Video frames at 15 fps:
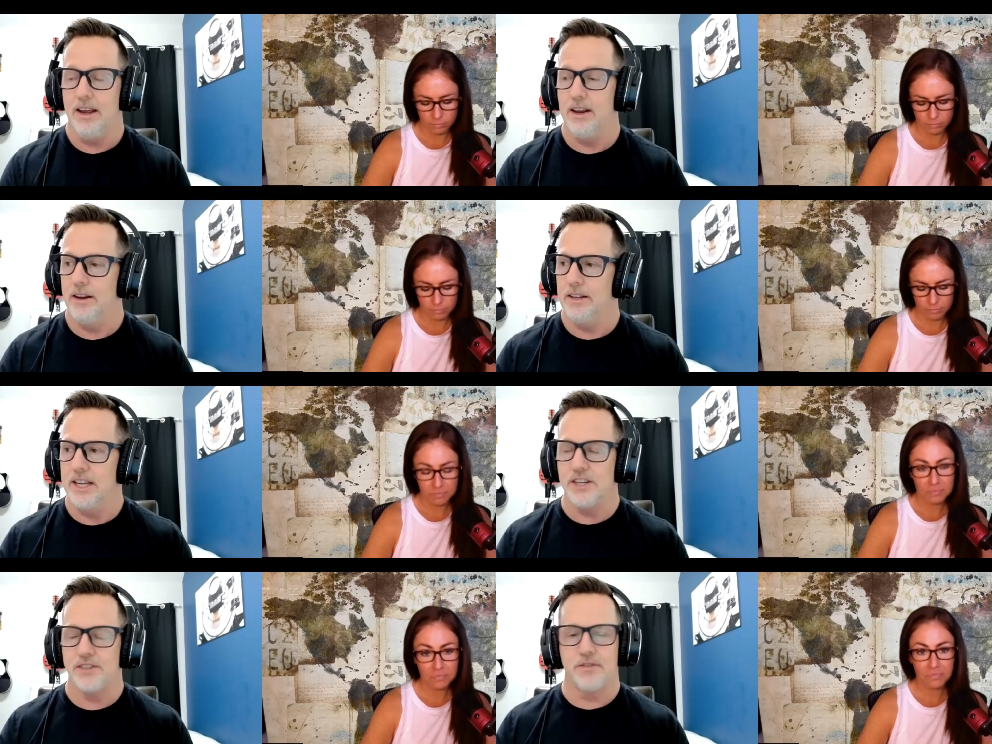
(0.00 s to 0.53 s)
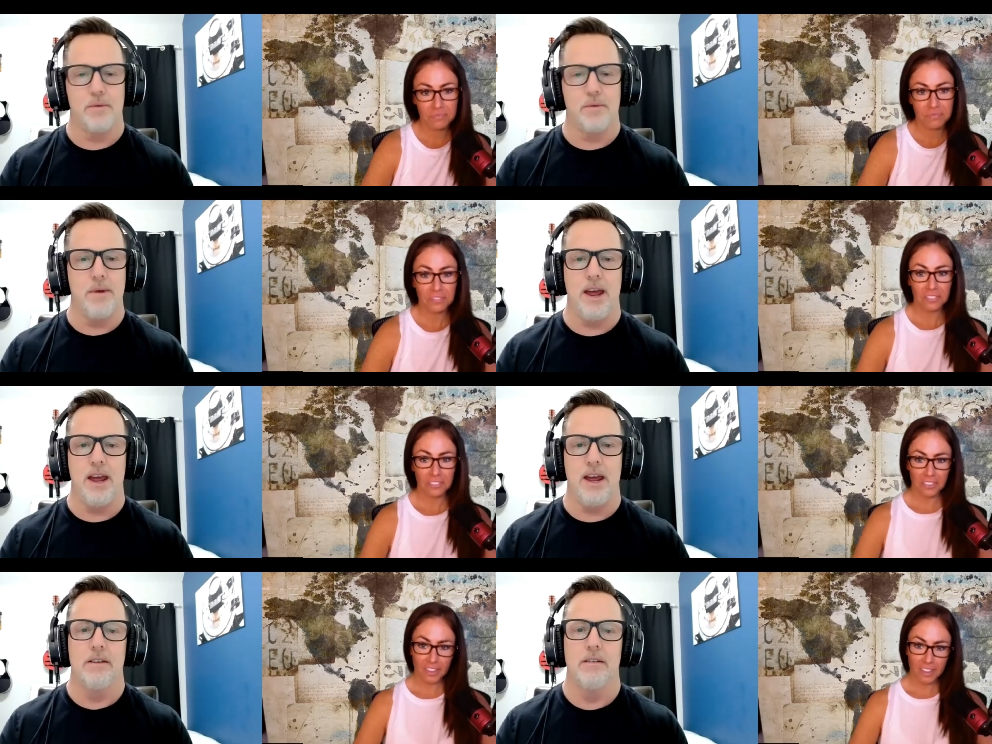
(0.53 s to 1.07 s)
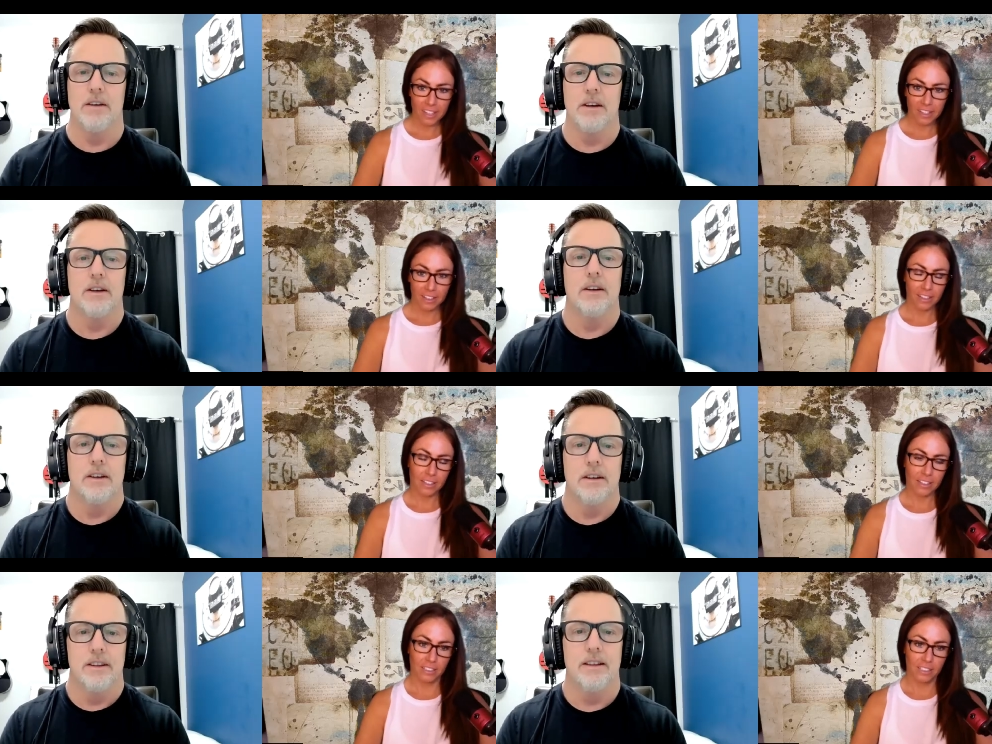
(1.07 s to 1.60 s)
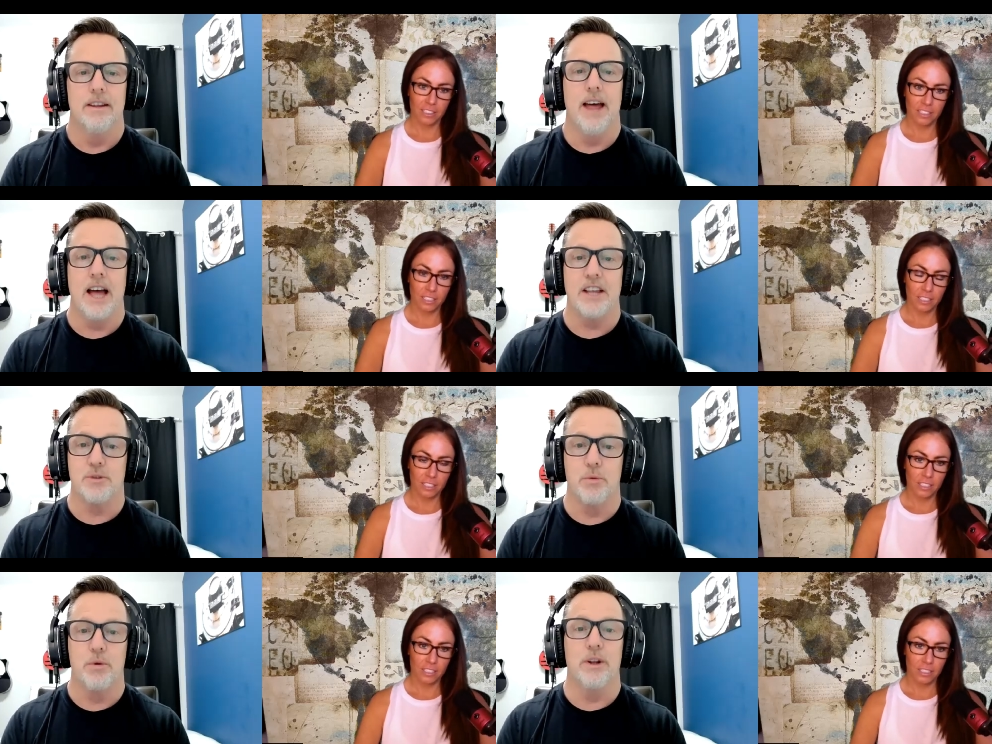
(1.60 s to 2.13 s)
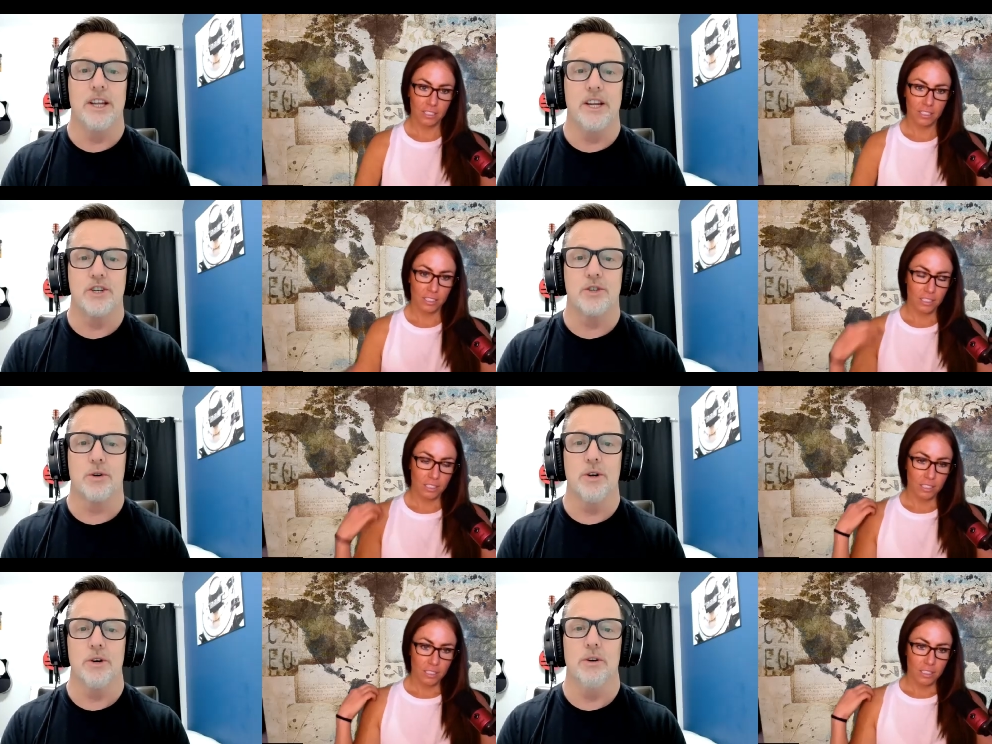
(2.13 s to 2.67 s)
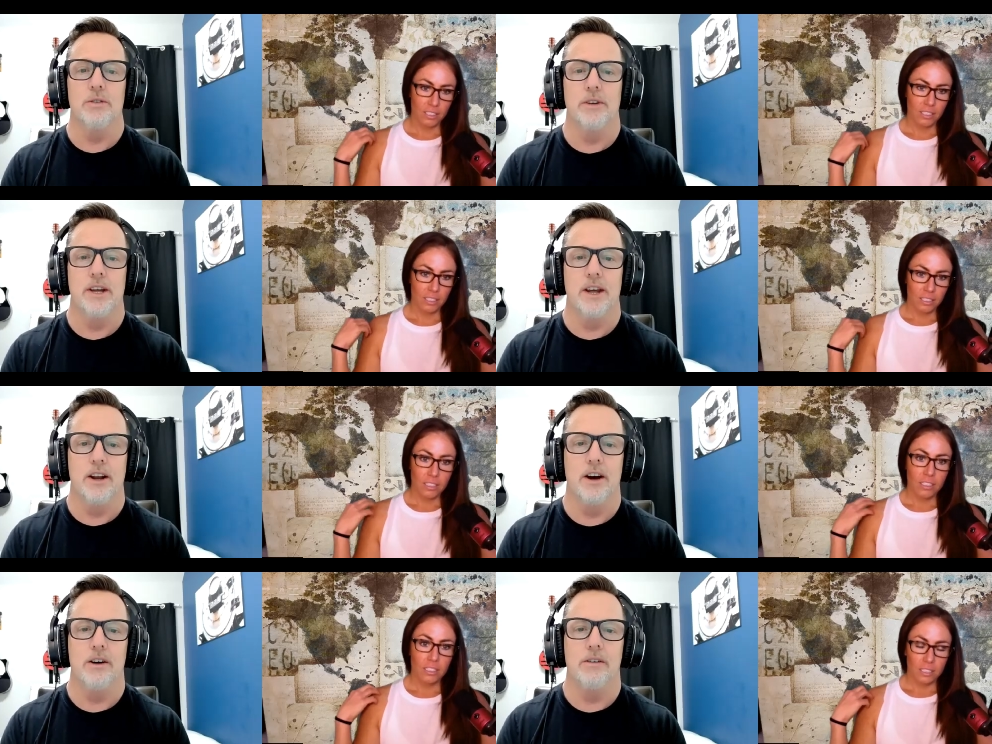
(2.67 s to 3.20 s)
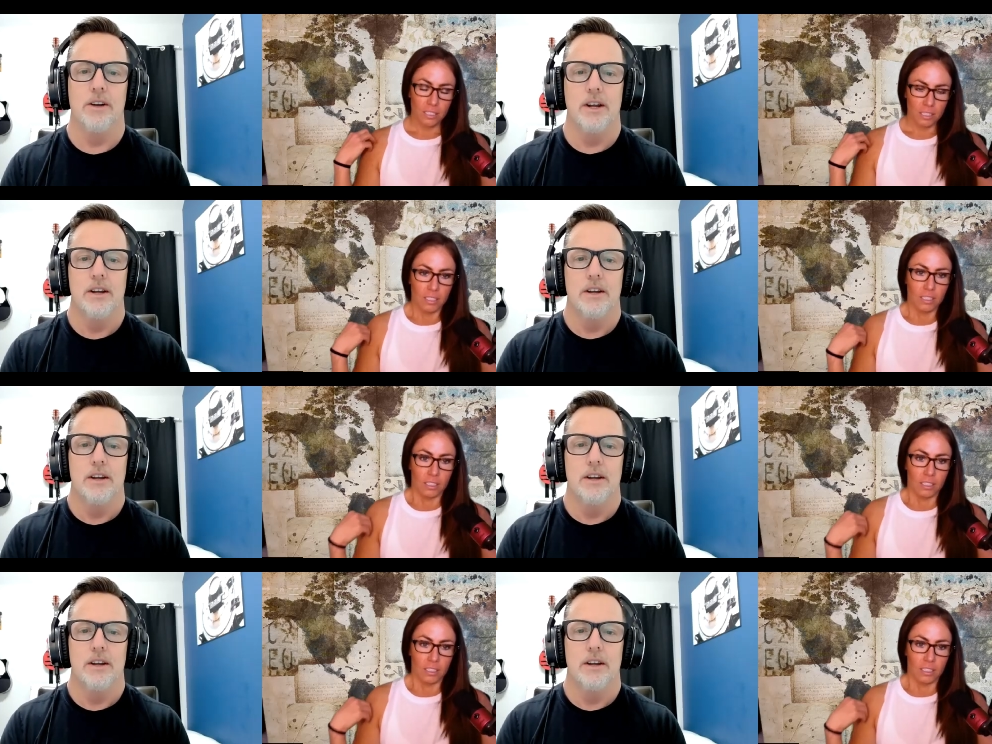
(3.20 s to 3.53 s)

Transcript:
Speaker 1: at least for me, that's really true, you know?